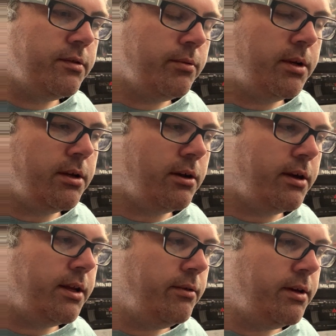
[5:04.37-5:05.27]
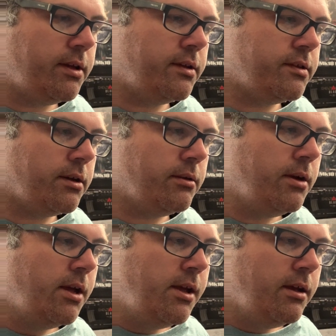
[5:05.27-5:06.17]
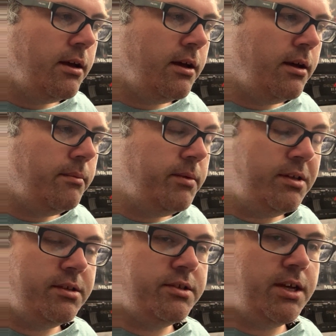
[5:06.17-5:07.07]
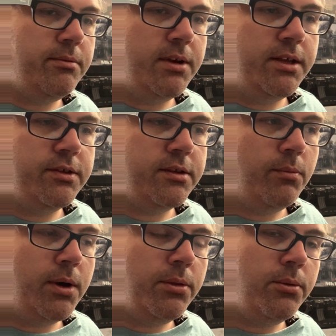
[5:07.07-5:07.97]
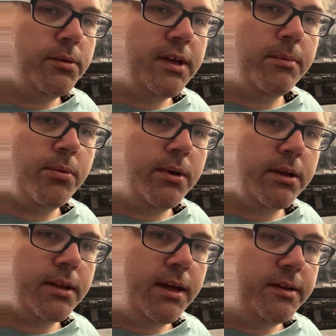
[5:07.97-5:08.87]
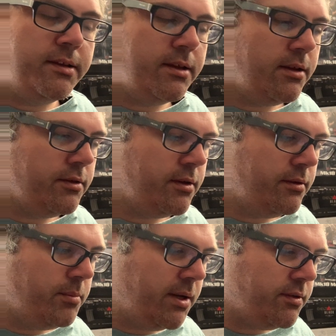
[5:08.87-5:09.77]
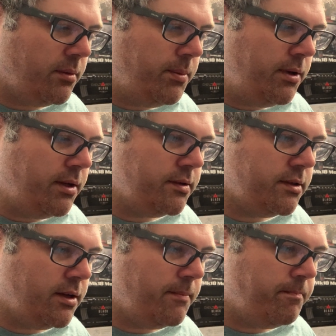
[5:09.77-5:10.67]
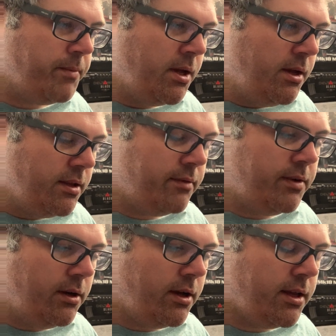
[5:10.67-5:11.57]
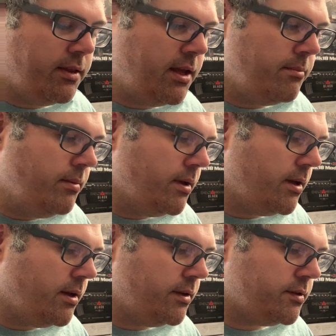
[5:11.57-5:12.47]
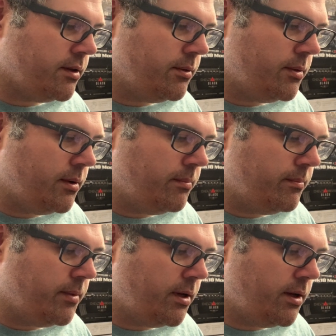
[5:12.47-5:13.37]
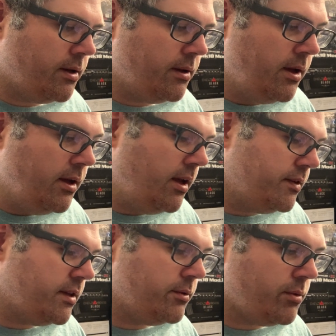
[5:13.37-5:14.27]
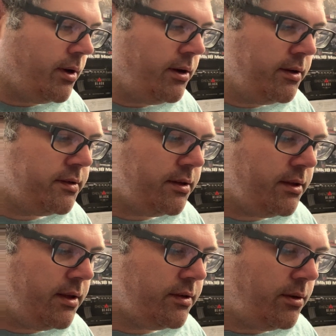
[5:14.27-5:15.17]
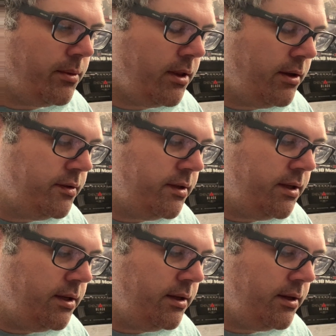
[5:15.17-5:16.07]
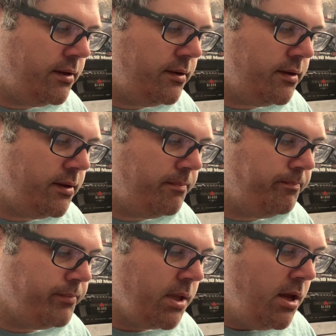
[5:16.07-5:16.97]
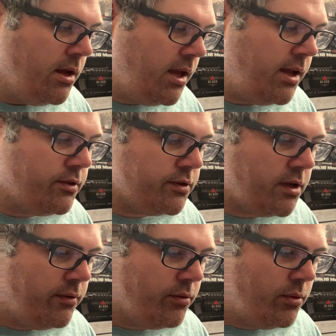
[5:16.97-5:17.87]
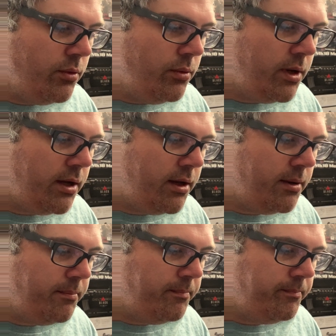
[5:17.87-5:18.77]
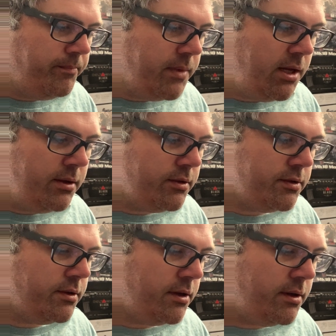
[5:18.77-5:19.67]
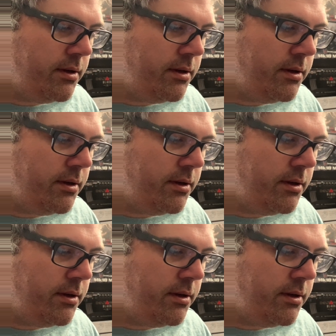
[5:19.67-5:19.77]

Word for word: That's a really good idea, isn't it? So yeah, just generally just a well thought out product, that, isn't it? Those Max Hop units. Definitely liking them. Yeah, so that was quite nice. That's got one of those in there, and yeah, just overall, yeah, just